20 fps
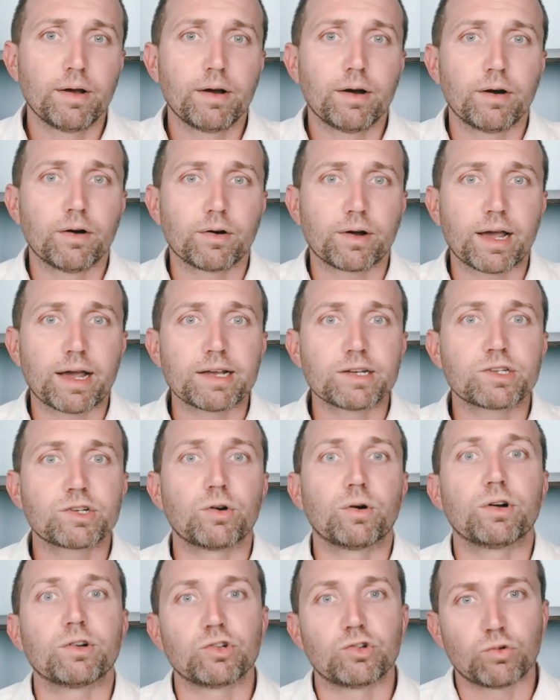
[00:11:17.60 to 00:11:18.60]
Okay,
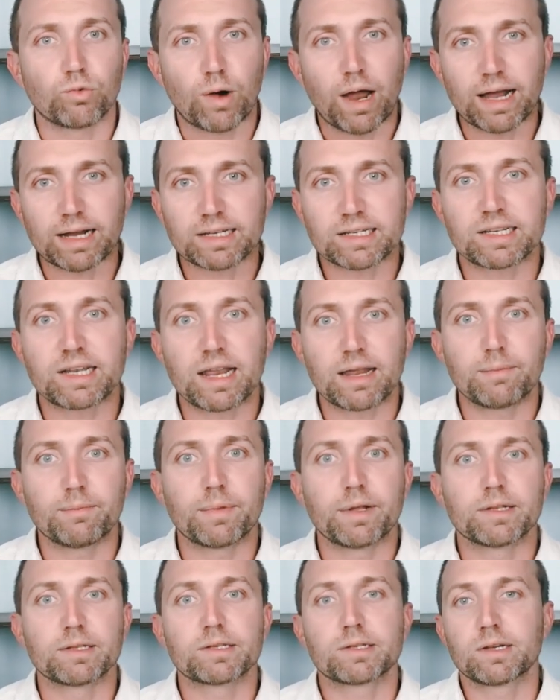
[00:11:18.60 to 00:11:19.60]
so direct
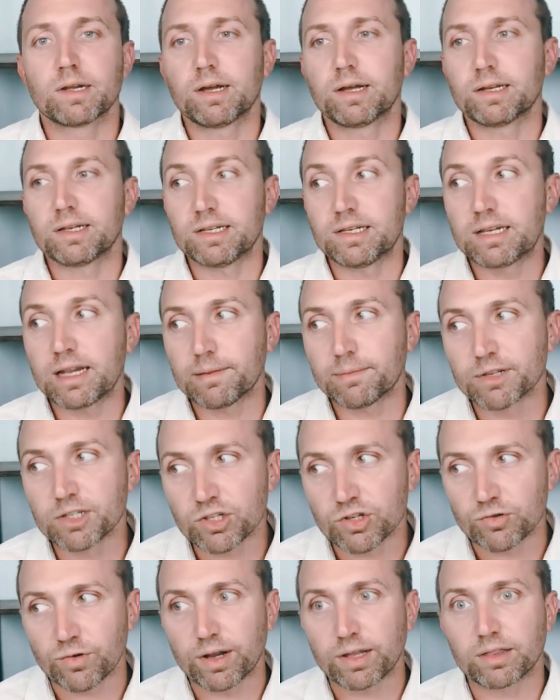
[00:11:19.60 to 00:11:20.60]
statements
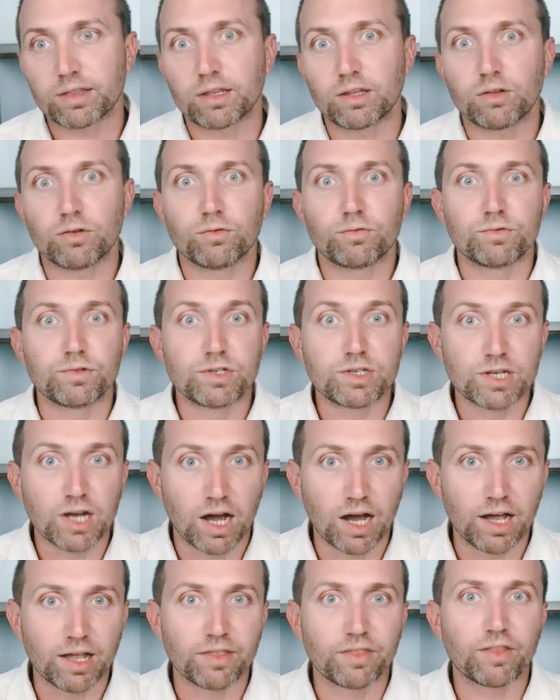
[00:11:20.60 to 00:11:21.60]
demonstrate that you've
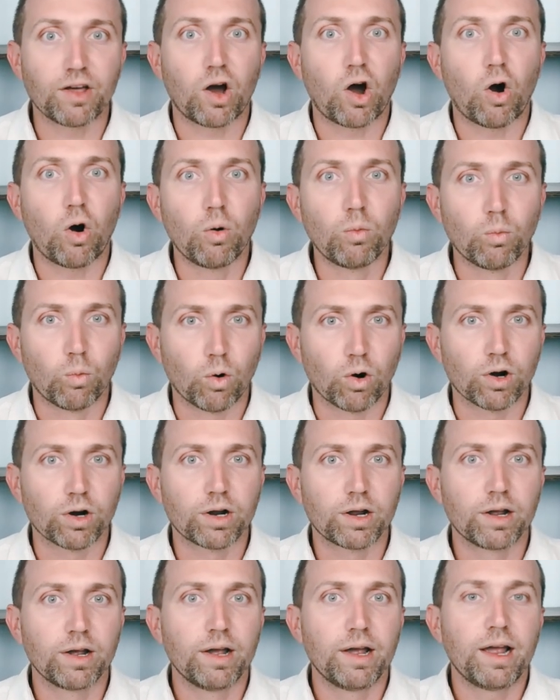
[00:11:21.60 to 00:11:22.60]
done the
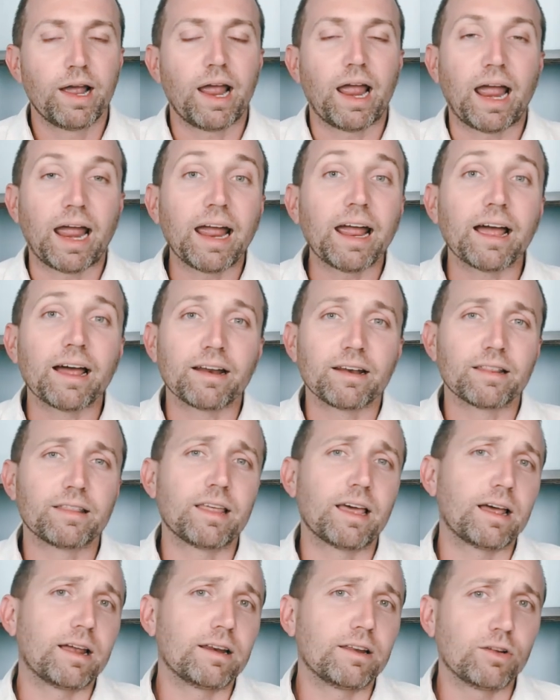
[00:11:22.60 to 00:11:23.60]
homework and
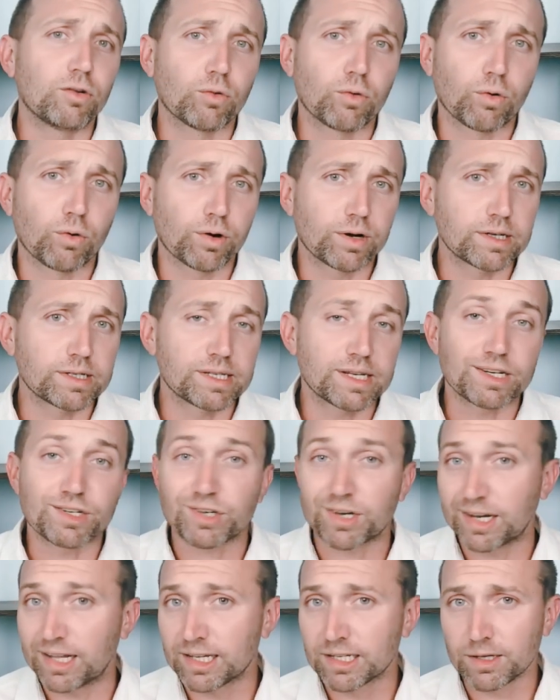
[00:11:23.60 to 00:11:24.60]
that your
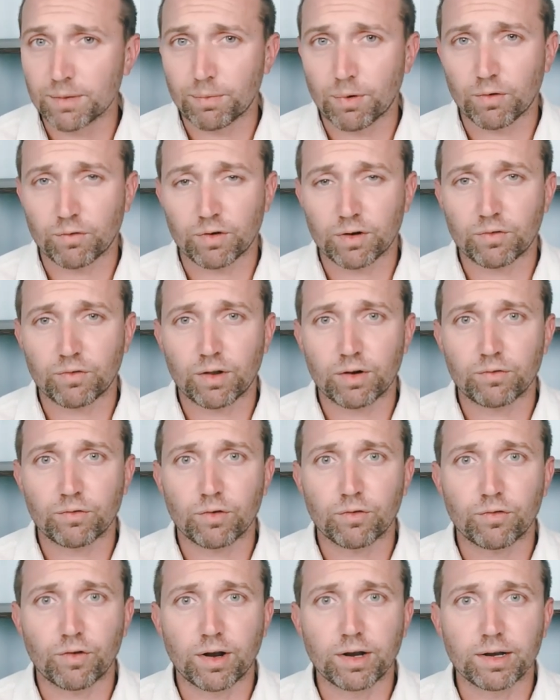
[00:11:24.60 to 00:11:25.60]
organization is a perfect fit for
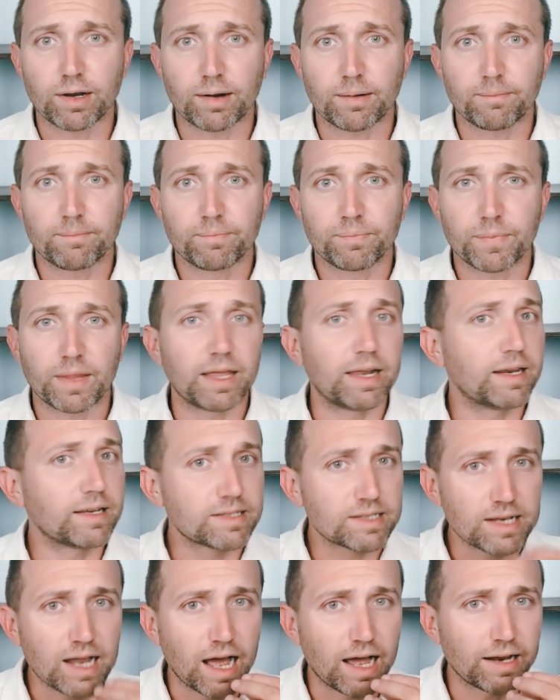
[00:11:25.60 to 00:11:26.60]
funding. It
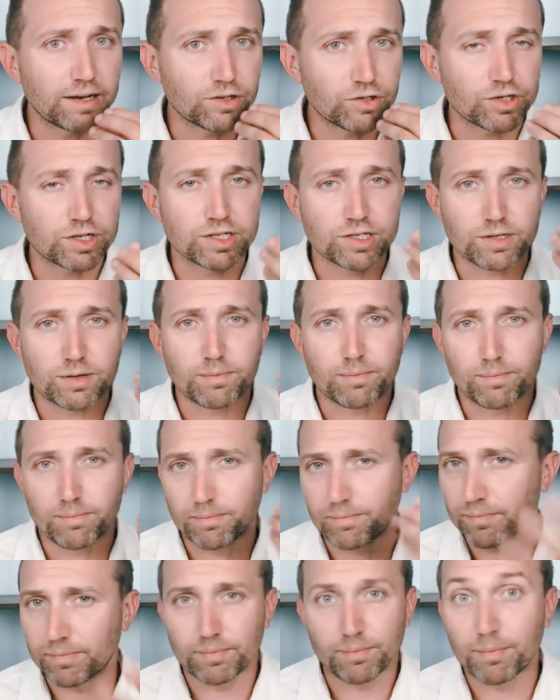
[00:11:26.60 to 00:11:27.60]
is not just
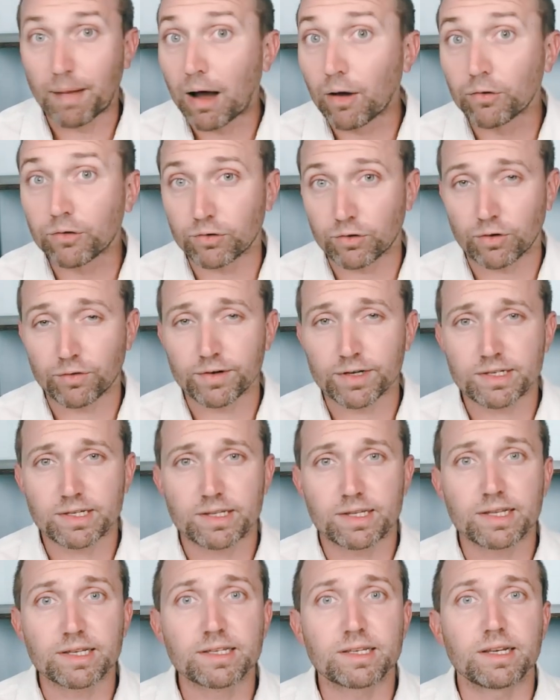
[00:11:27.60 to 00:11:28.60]
mouth service.
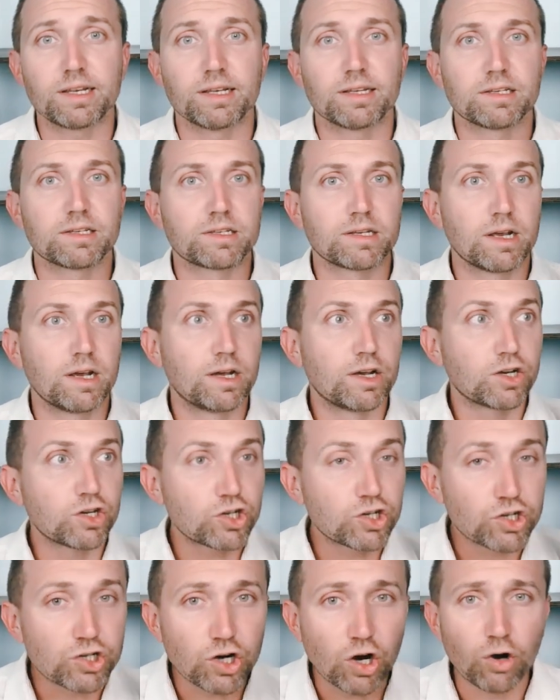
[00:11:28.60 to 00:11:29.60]
This is
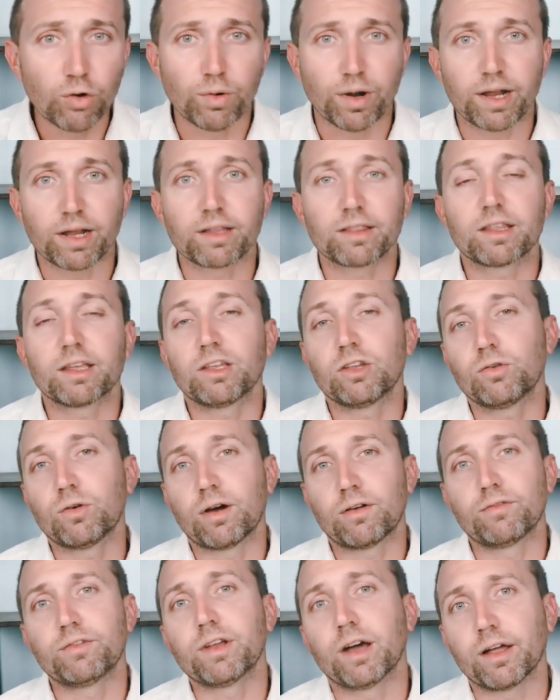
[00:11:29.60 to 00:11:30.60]
showing that you
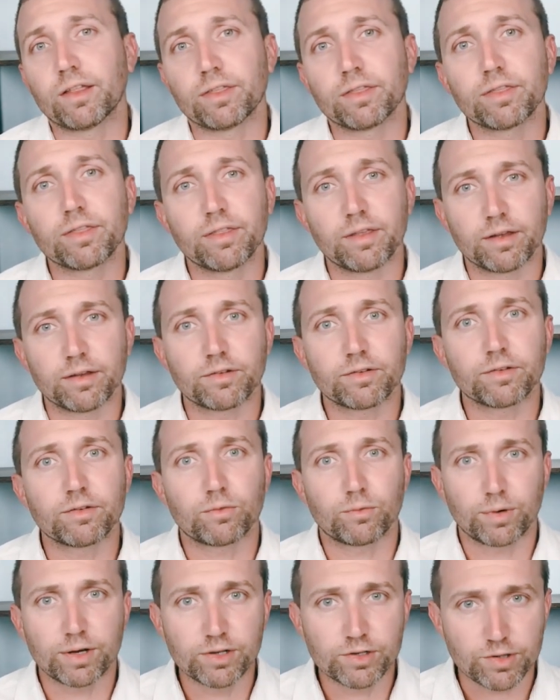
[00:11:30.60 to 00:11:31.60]
have done this
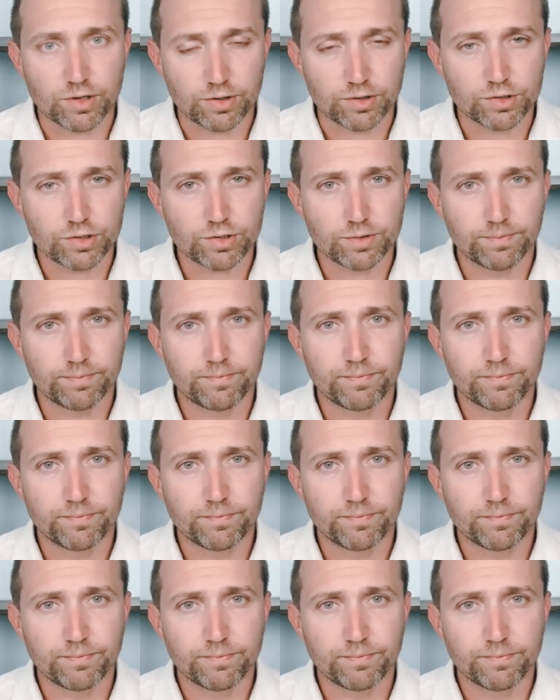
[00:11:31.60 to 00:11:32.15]
research.